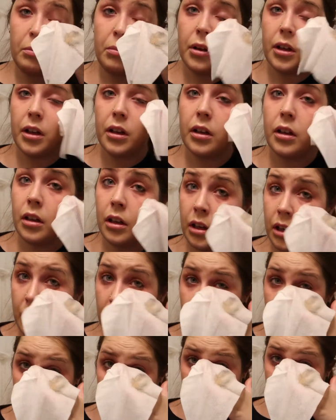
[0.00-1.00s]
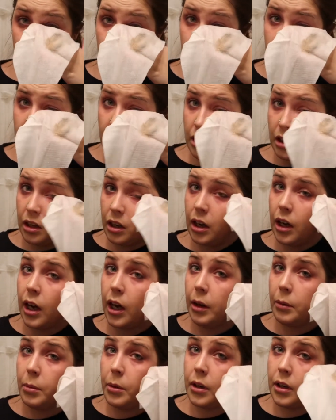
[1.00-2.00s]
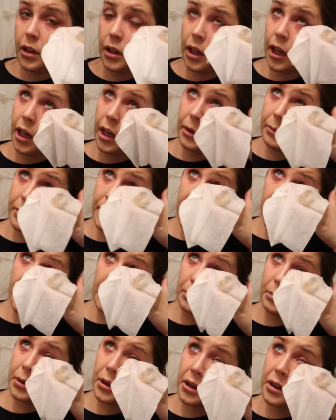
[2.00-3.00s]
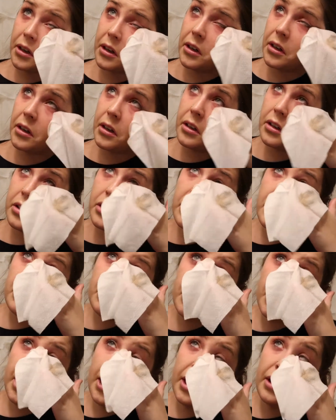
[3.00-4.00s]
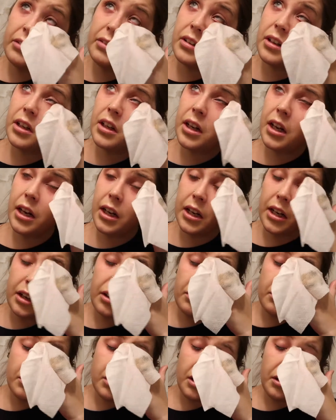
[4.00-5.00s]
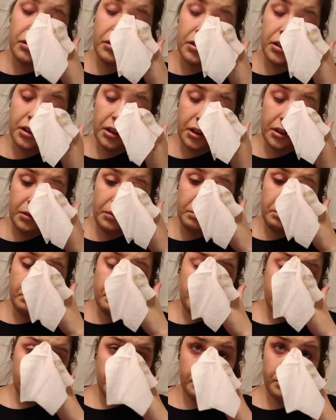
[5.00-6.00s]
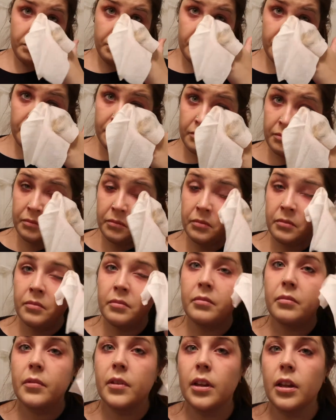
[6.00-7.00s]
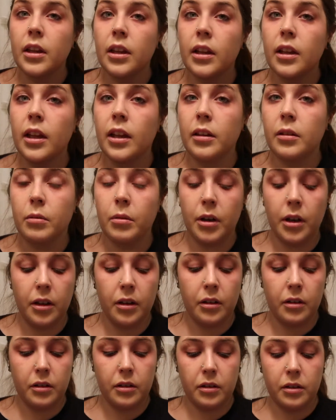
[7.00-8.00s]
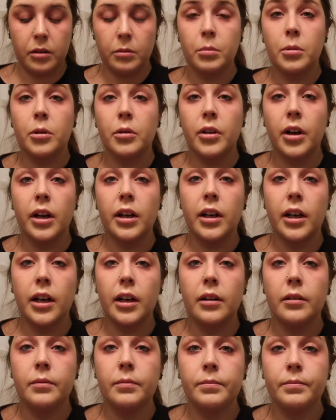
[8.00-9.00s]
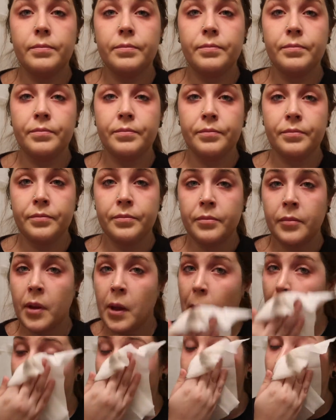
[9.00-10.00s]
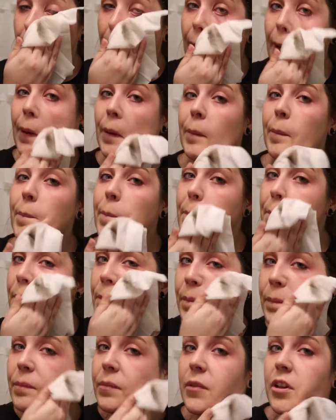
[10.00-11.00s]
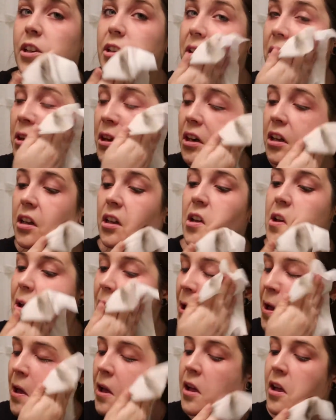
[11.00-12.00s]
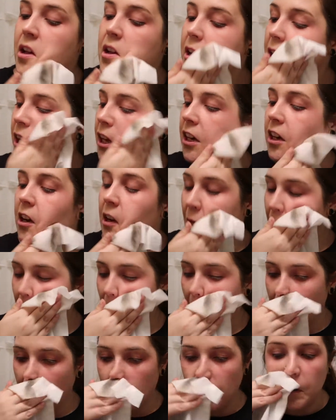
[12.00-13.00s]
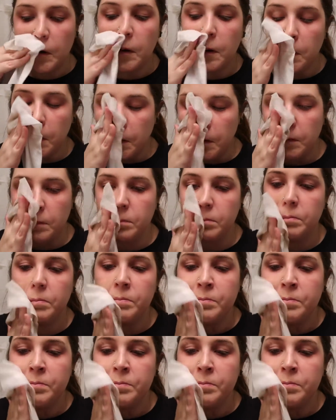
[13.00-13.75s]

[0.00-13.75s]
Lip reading: but I put a lot of makeup here, so I have to kind of get rough with them, and that's why they're super red now. But just gonna get off that oil